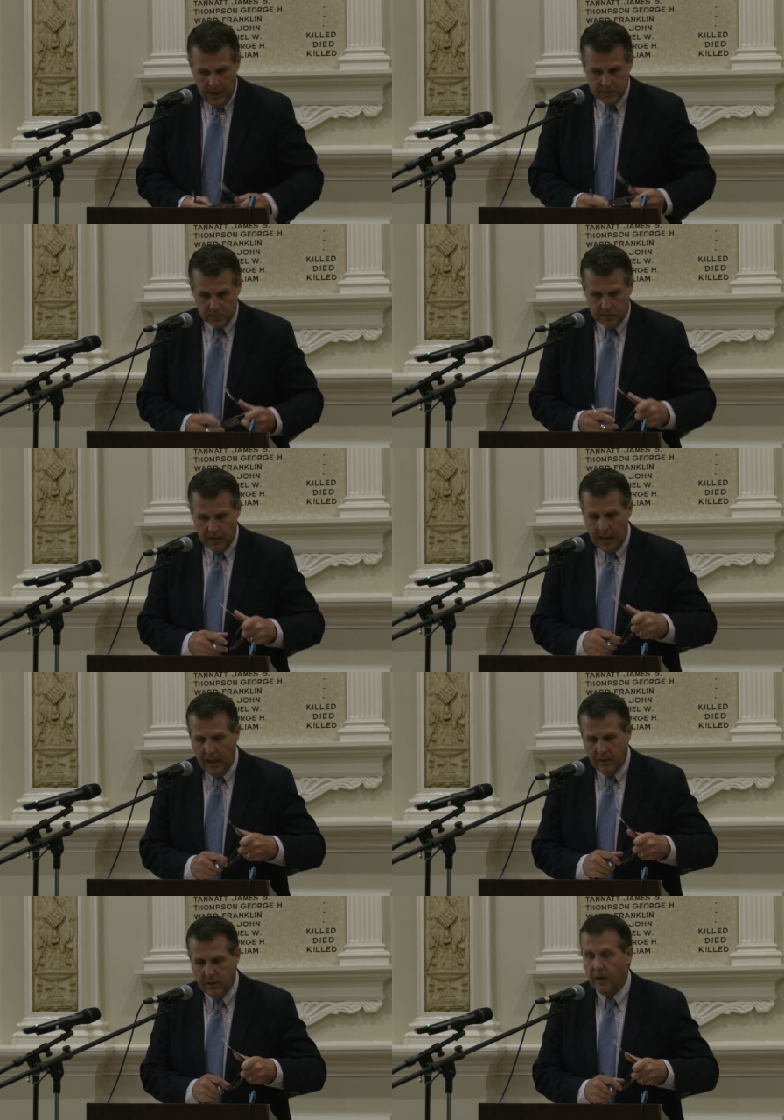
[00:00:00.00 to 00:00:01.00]
So
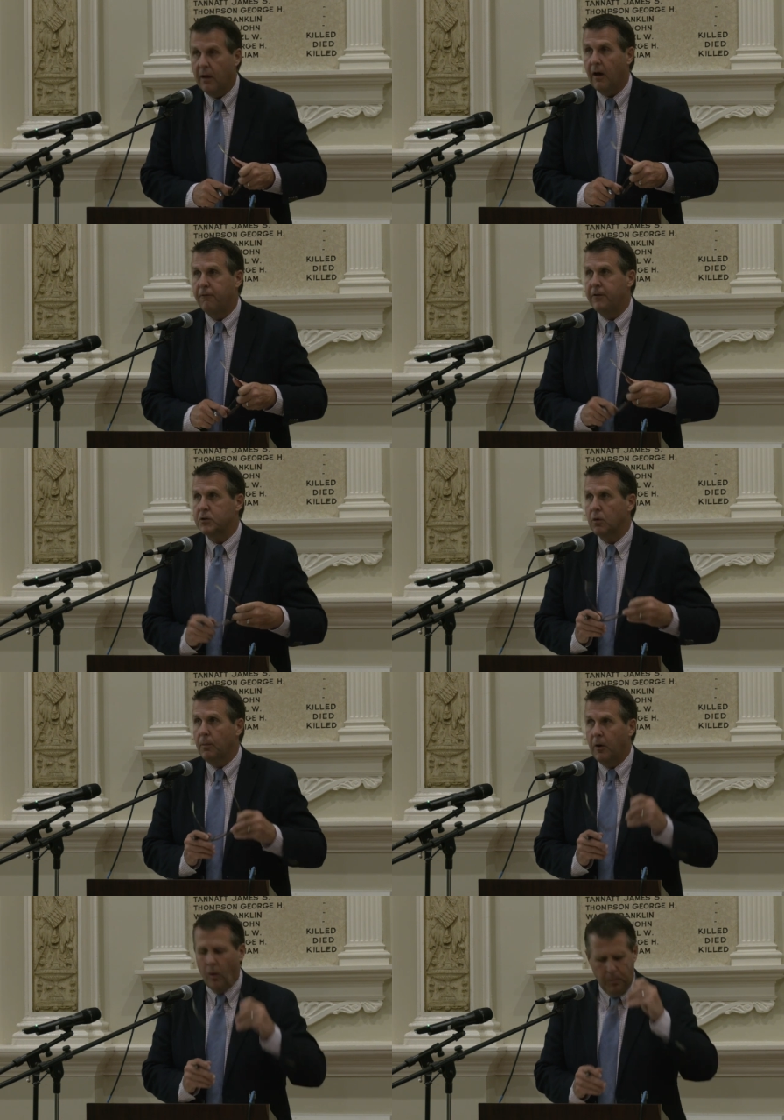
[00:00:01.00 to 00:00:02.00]
today, the official
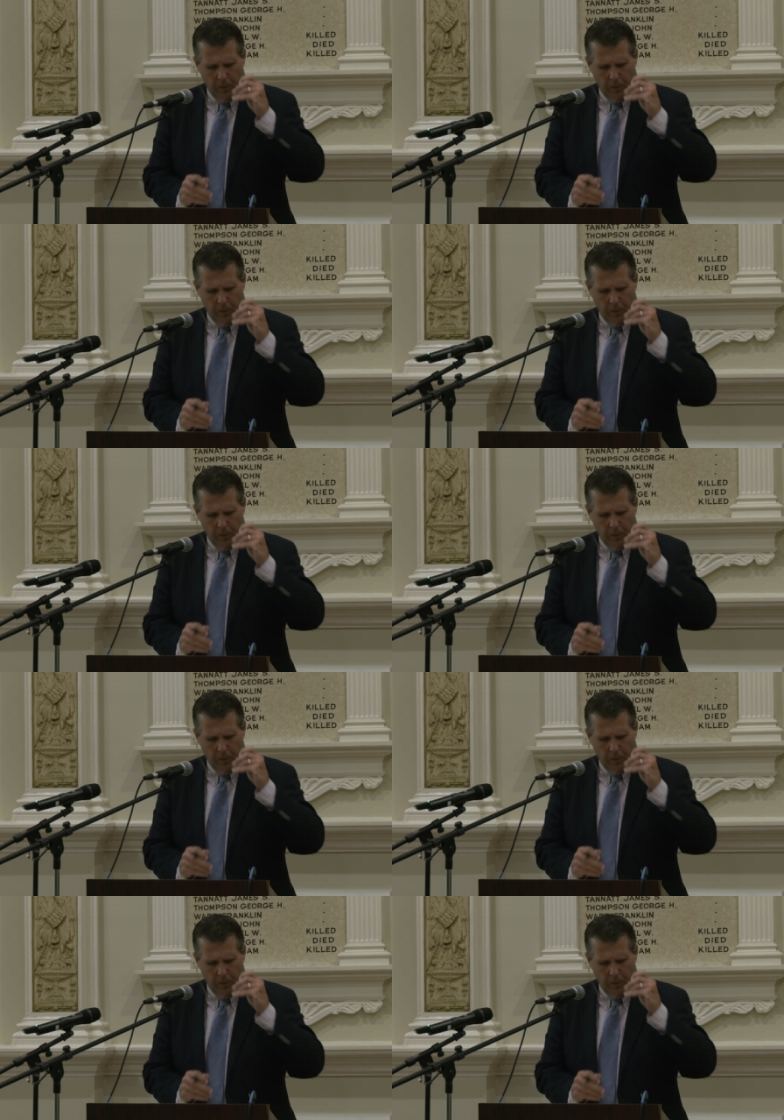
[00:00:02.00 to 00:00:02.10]
mayoral